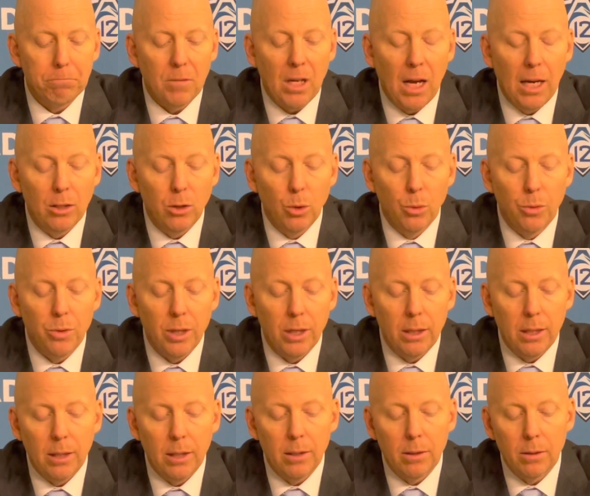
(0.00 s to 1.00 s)
I do think
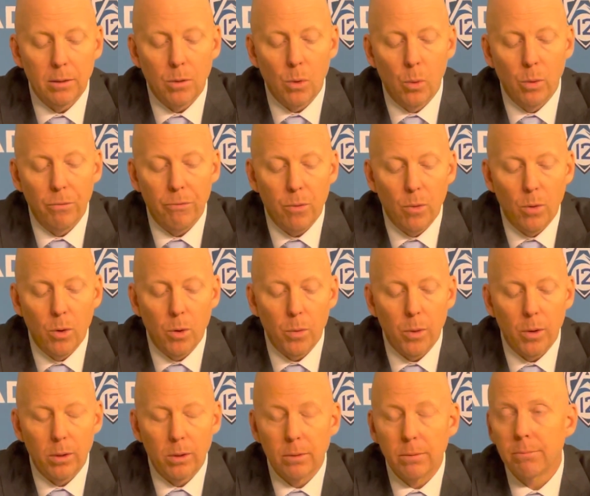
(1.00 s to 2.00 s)
that going forward,